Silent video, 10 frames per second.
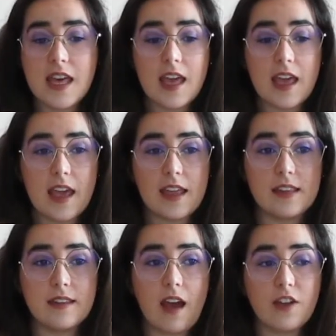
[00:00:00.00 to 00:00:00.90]

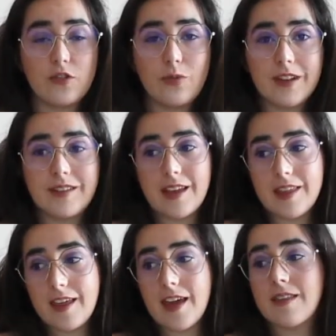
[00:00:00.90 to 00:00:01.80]
And I just want to say
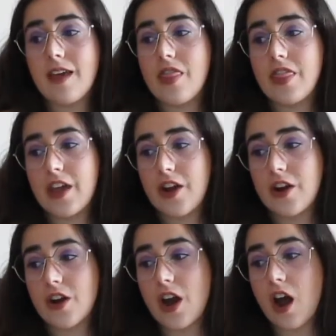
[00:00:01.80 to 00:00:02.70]
that
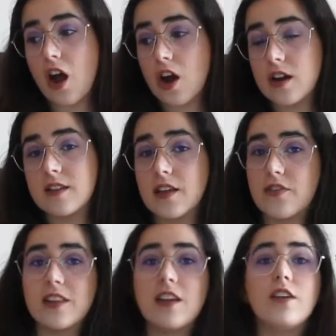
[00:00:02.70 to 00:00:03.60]
there are
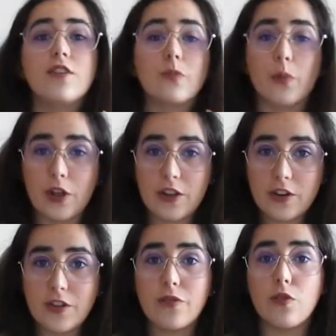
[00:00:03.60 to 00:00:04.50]
definitely
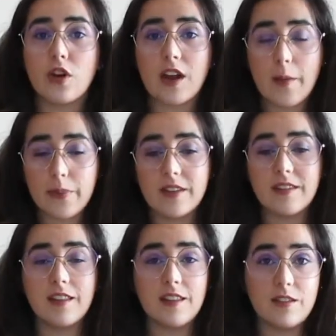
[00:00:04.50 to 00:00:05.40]
spoilers for what happens
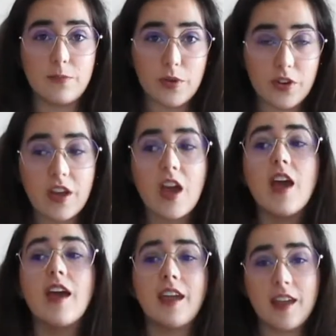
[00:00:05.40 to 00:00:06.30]
in this book,
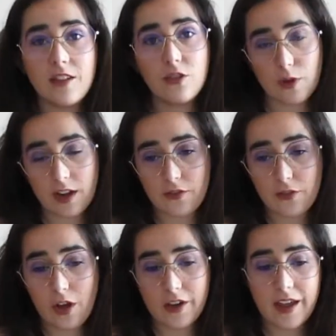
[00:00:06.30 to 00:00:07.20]
in this reading
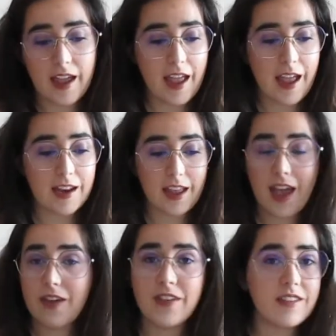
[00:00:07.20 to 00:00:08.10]
vlog. And
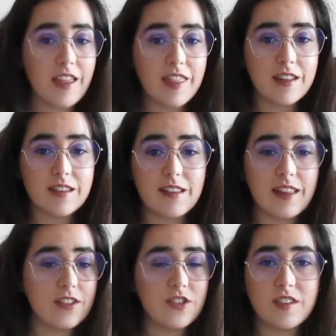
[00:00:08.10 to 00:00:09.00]
having said that,
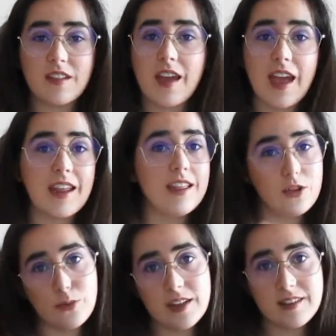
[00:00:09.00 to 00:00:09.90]
let's just get
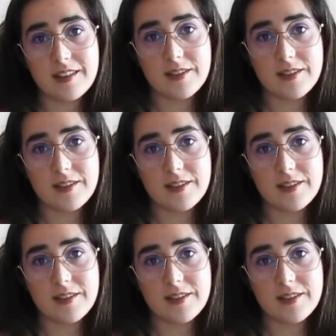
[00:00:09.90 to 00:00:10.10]
into it.